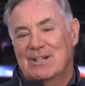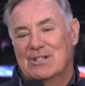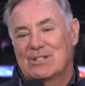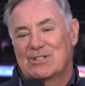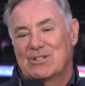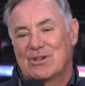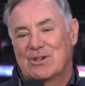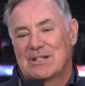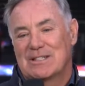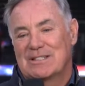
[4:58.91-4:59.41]

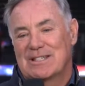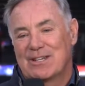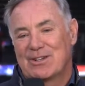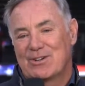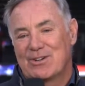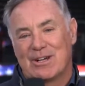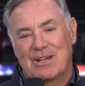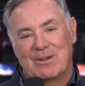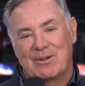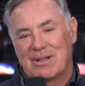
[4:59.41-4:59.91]
So I said,
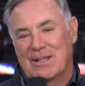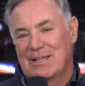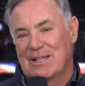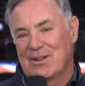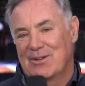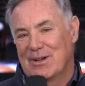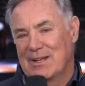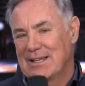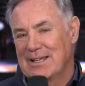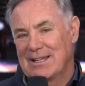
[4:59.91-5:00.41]
Craig,
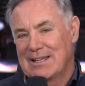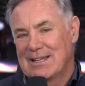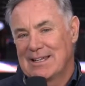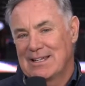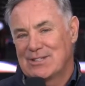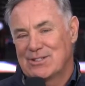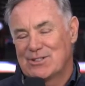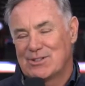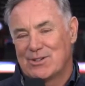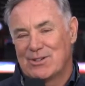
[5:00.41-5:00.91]
you know, any,
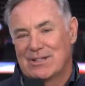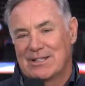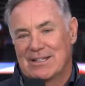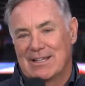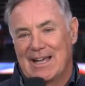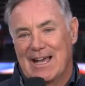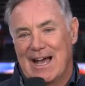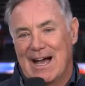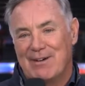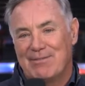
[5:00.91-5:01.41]
any story that
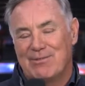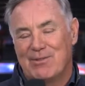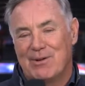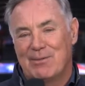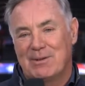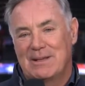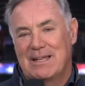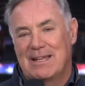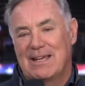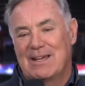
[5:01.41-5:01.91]
you have
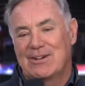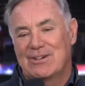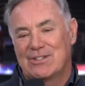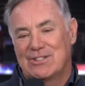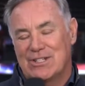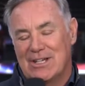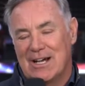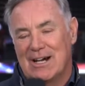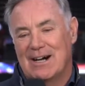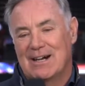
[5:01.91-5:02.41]
for me? He
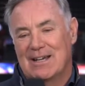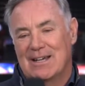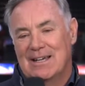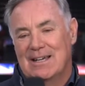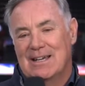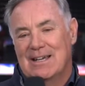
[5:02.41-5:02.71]
goes, yeah.